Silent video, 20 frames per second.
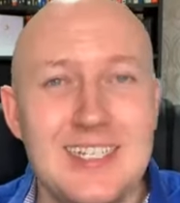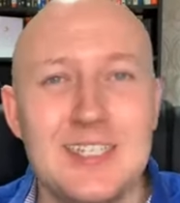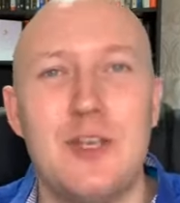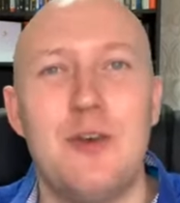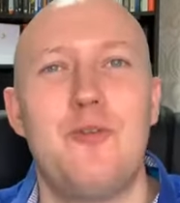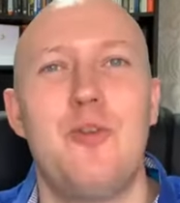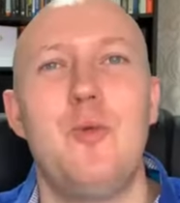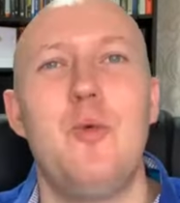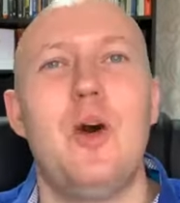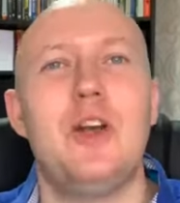
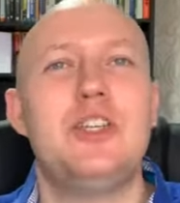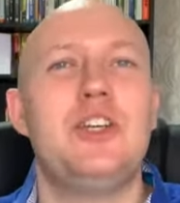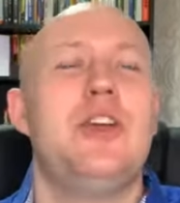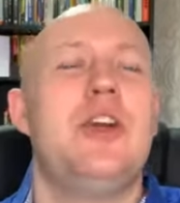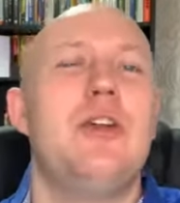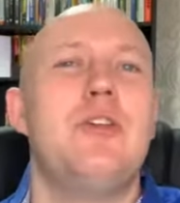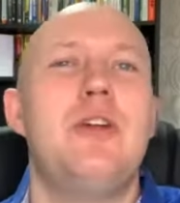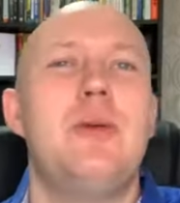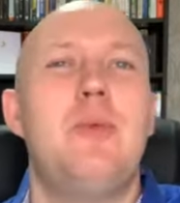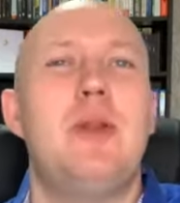So if you're
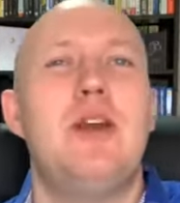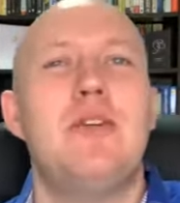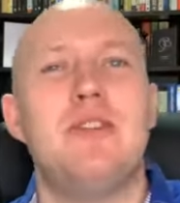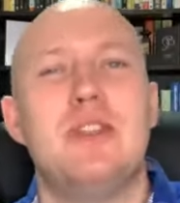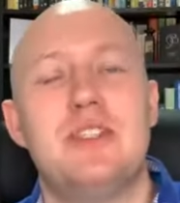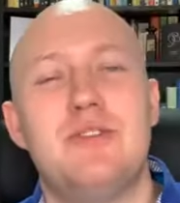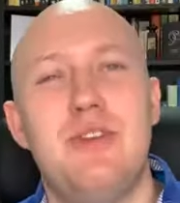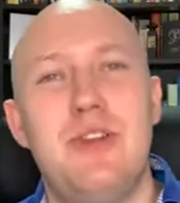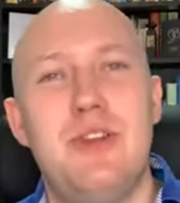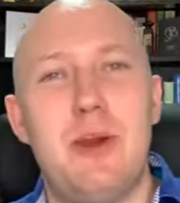watching a replay
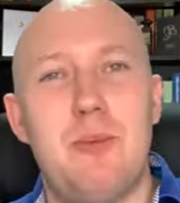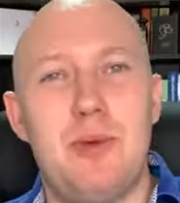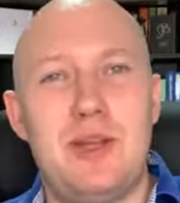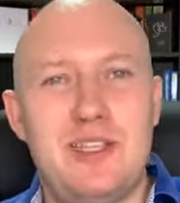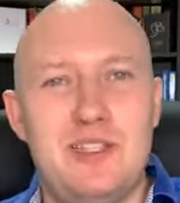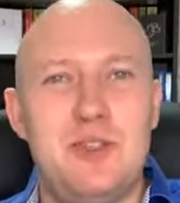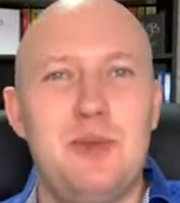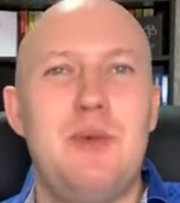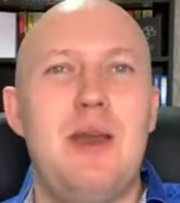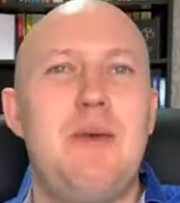of this video,
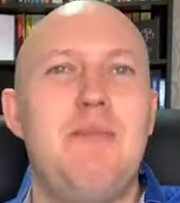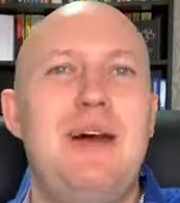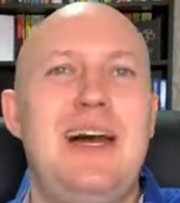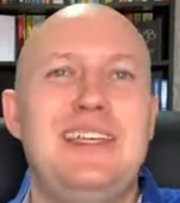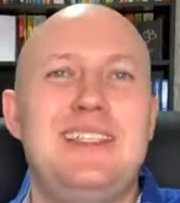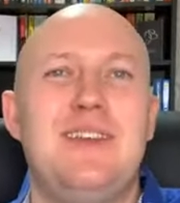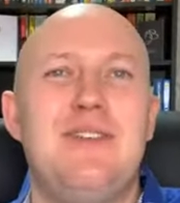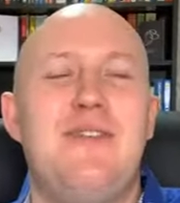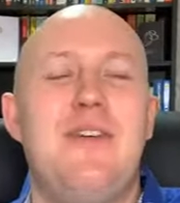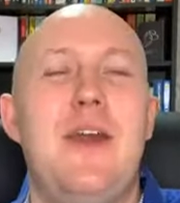please do me a
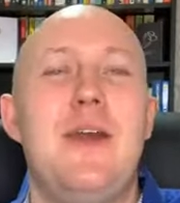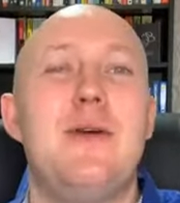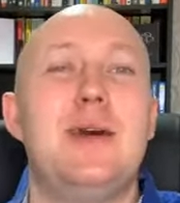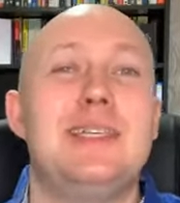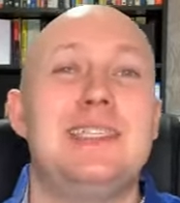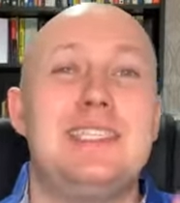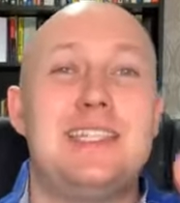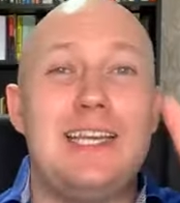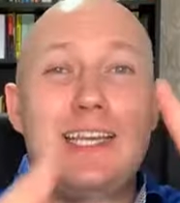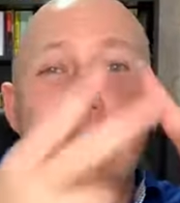massive favor
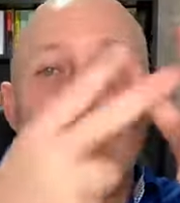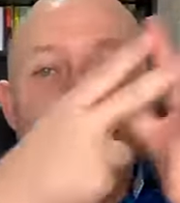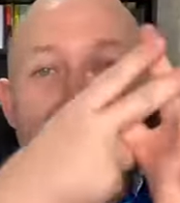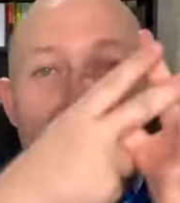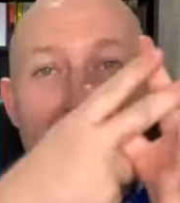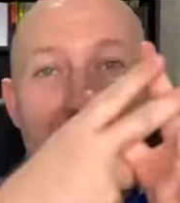and stick